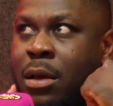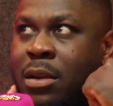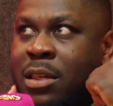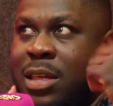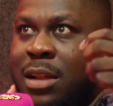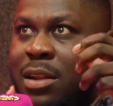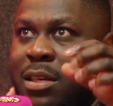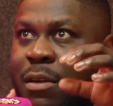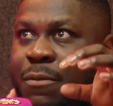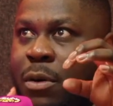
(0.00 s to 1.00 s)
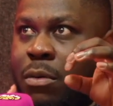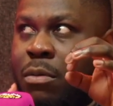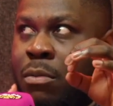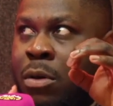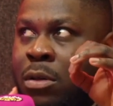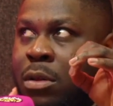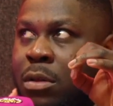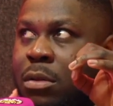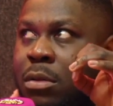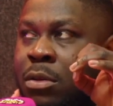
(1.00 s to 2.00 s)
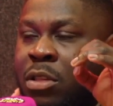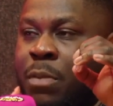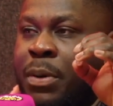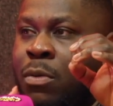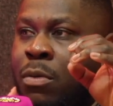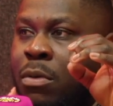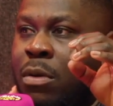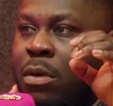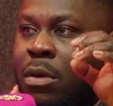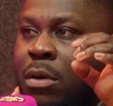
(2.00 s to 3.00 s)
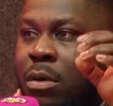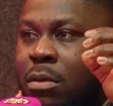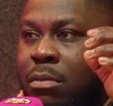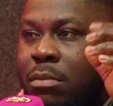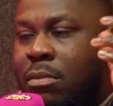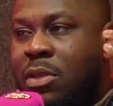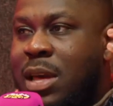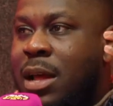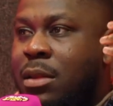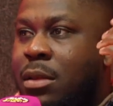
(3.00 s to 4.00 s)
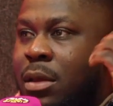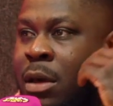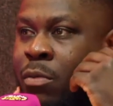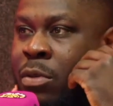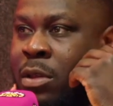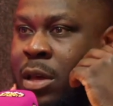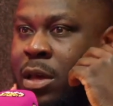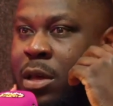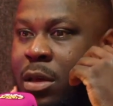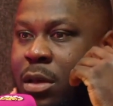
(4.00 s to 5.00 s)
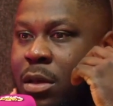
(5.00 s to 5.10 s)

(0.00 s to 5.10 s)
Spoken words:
the sadness I felt wasn't a typical sad. It was like